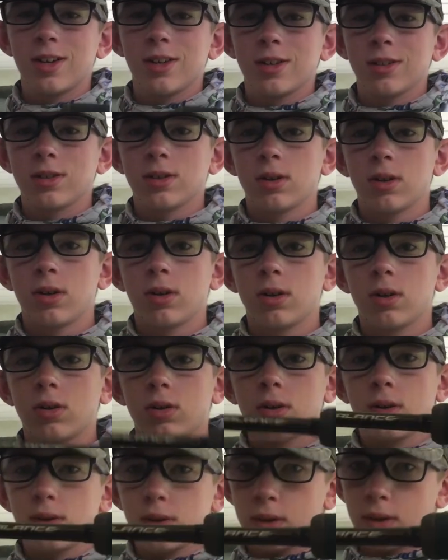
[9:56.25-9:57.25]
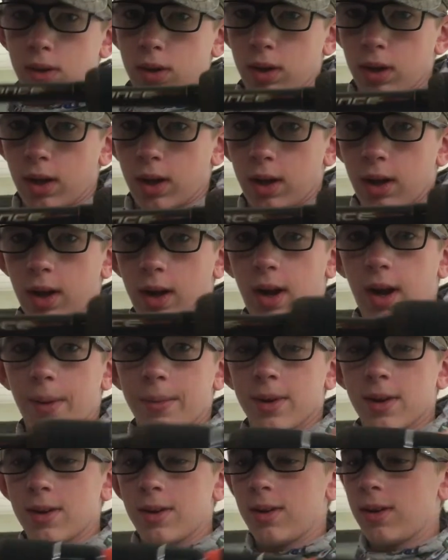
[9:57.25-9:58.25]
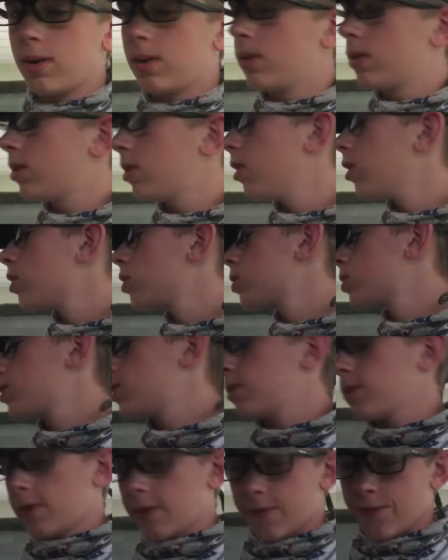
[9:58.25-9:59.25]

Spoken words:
So I'm gonna use this